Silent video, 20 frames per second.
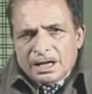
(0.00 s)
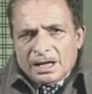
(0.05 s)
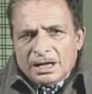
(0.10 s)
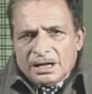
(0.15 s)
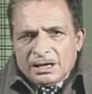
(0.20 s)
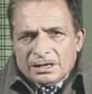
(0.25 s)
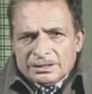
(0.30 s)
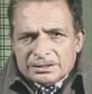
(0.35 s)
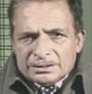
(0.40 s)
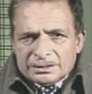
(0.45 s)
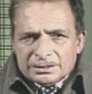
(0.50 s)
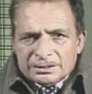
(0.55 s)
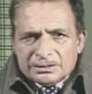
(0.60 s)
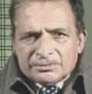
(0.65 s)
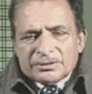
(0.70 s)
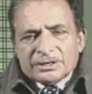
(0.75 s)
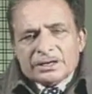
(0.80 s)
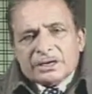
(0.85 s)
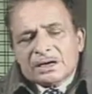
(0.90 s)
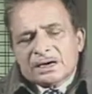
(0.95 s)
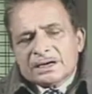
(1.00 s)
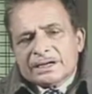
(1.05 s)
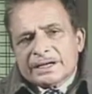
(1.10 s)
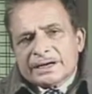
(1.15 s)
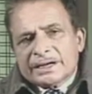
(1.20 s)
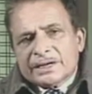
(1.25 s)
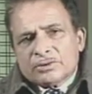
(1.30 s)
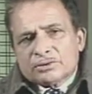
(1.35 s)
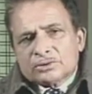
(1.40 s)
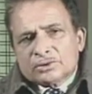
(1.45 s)
And even earlier
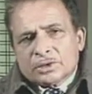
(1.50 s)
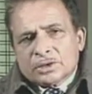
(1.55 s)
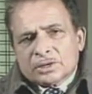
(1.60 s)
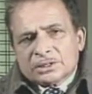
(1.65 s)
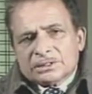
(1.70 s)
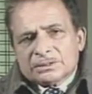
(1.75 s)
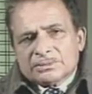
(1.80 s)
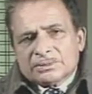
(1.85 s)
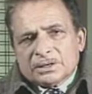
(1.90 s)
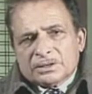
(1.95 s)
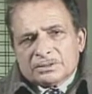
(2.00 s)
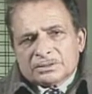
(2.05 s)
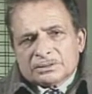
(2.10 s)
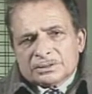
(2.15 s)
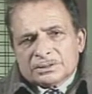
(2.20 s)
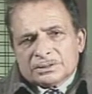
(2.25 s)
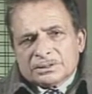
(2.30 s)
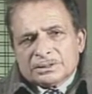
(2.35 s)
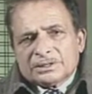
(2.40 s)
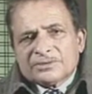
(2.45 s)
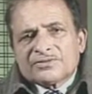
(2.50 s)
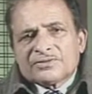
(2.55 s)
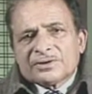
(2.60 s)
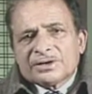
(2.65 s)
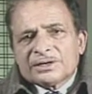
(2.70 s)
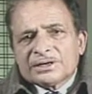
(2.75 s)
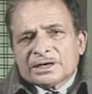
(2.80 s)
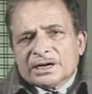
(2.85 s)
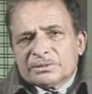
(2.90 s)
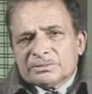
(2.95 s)
I have talked about
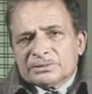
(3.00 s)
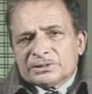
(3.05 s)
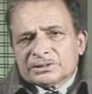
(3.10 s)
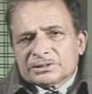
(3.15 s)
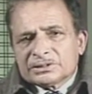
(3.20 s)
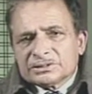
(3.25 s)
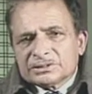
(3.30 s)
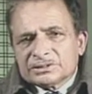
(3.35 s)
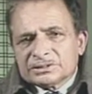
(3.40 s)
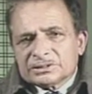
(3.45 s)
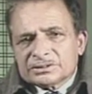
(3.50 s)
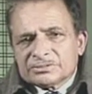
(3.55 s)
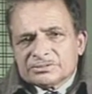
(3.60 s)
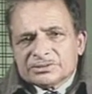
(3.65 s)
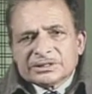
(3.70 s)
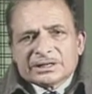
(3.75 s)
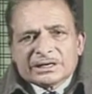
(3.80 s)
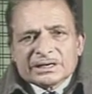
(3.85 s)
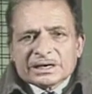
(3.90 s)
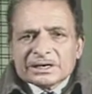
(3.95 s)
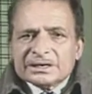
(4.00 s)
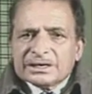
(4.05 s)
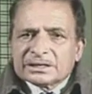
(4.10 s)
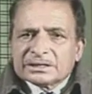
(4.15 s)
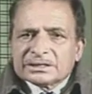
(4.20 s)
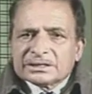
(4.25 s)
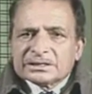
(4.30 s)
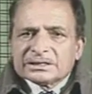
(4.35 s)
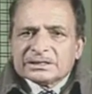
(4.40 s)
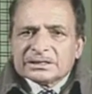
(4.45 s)
different dimensions which are
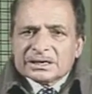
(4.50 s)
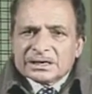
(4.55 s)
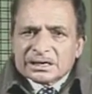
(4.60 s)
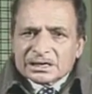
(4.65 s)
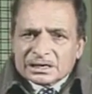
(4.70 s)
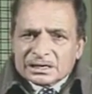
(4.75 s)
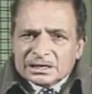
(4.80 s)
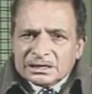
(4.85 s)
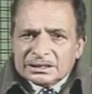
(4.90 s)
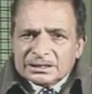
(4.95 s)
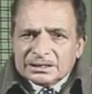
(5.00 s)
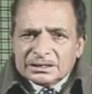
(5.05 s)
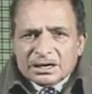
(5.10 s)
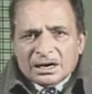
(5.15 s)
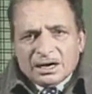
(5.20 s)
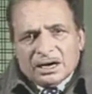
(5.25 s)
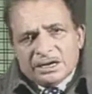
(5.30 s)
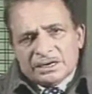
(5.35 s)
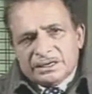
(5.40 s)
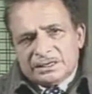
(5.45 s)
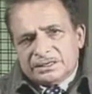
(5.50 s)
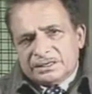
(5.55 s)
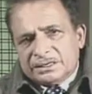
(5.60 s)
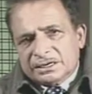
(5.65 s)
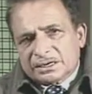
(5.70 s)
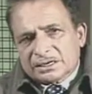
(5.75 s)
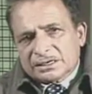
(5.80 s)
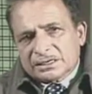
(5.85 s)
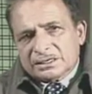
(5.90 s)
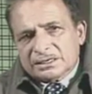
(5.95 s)
connected directly or
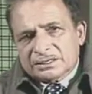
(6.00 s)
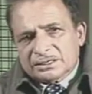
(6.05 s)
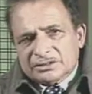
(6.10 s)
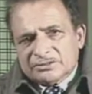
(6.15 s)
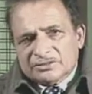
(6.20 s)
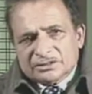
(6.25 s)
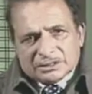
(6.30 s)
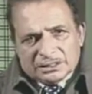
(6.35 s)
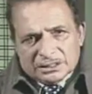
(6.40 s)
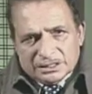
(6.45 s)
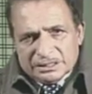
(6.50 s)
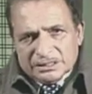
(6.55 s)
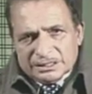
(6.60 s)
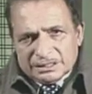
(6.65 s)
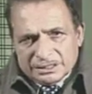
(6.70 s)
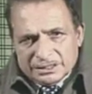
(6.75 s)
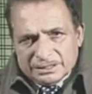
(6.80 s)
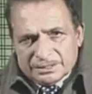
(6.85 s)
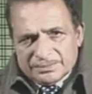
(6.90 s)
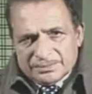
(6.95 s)
indirectly with learning.